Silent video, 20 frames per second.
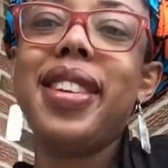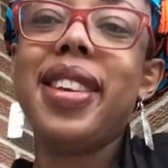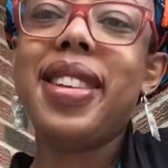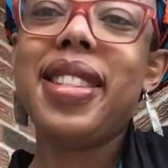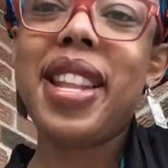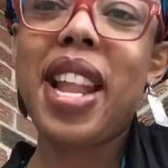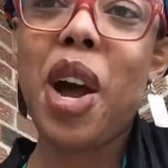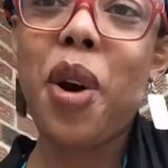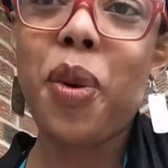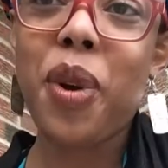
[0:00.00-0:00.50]

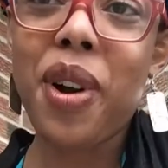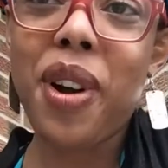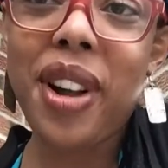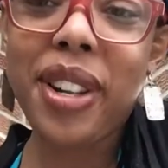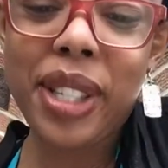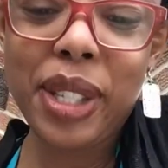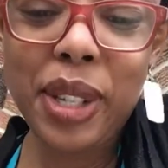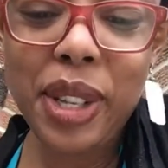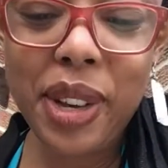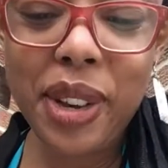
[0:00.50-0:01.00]
Now we're on
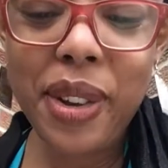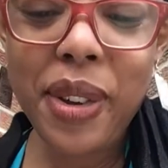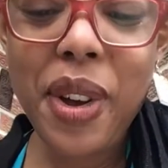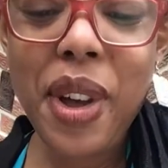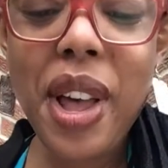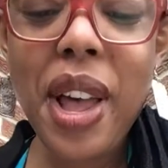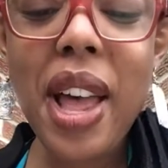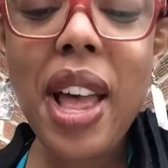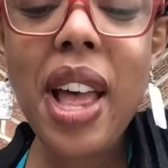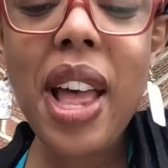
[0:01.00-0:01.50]
to
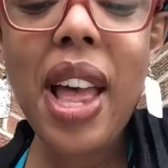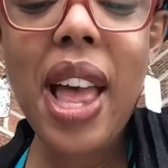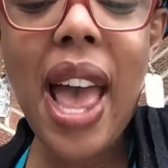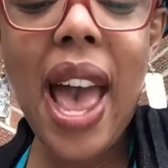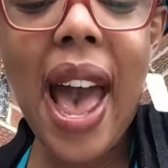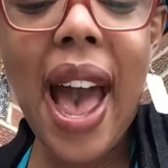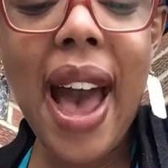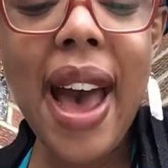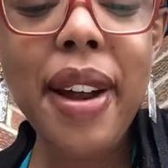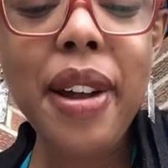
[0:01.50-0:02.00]

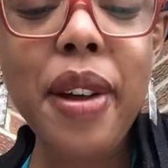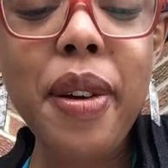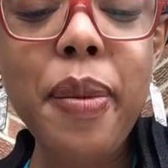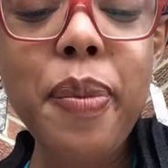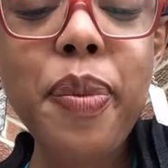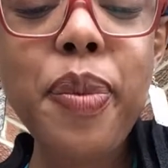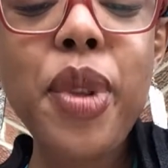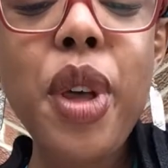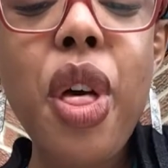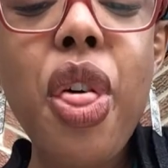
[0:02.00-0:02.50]

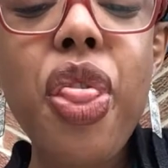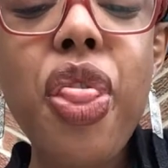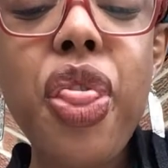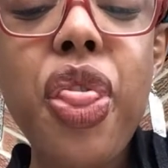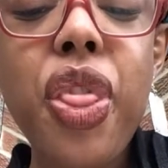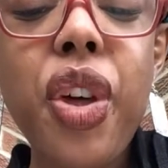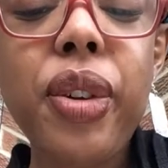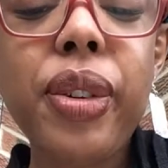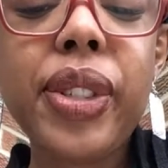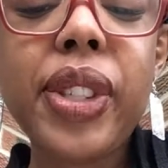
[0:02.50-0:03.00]
Adam,
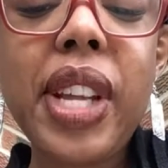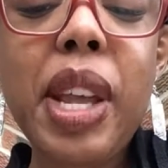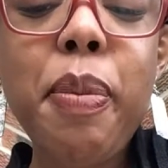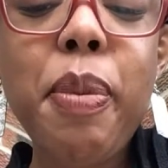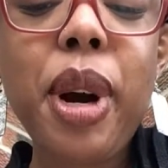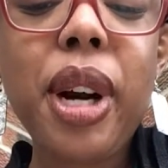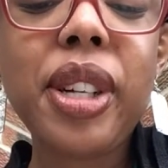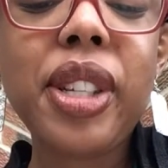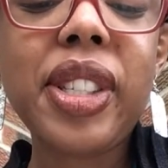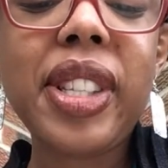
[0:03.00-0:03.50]
Thursday,
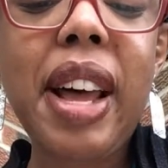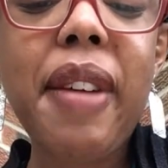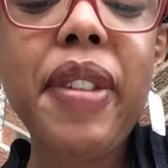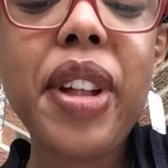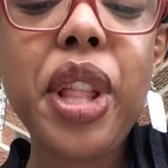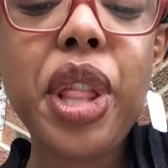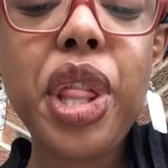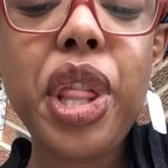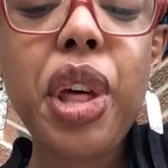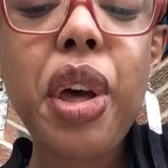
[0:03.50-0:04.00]
March
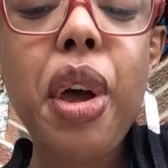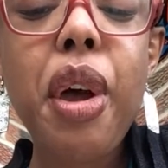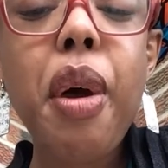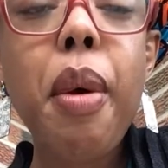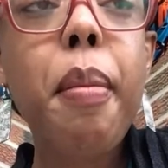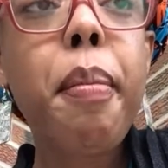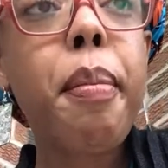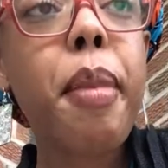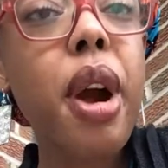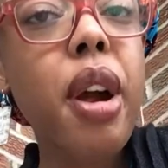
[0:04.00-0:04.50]
7th.
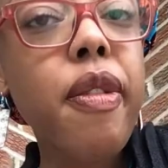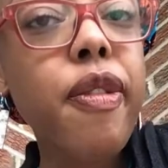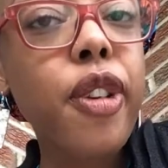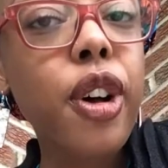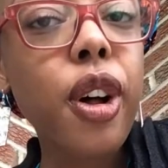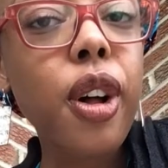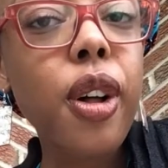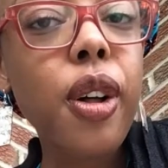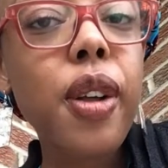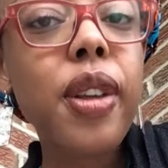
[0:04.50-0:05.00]

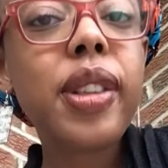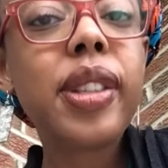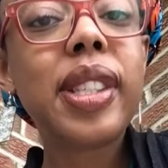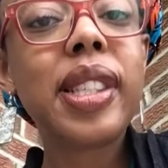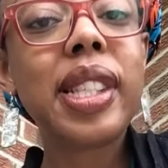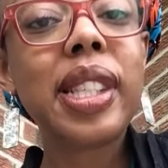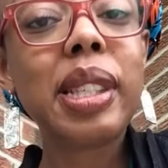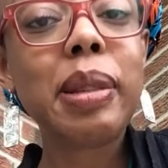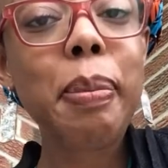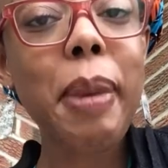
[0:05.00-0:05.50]
Marvel
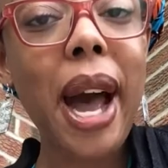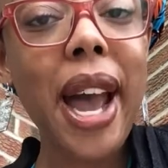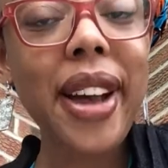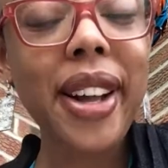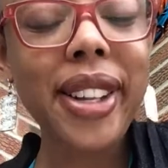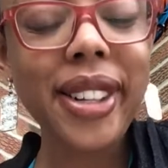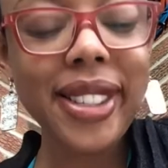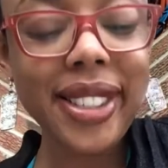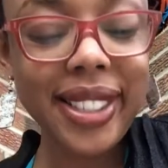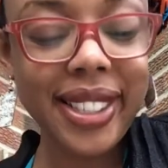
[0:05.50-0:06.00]

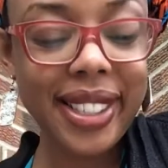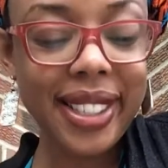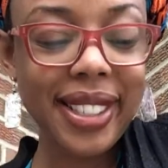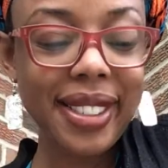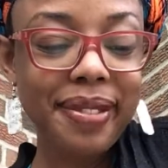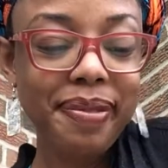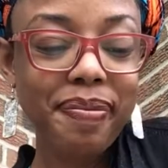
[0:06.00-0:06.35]
smiles.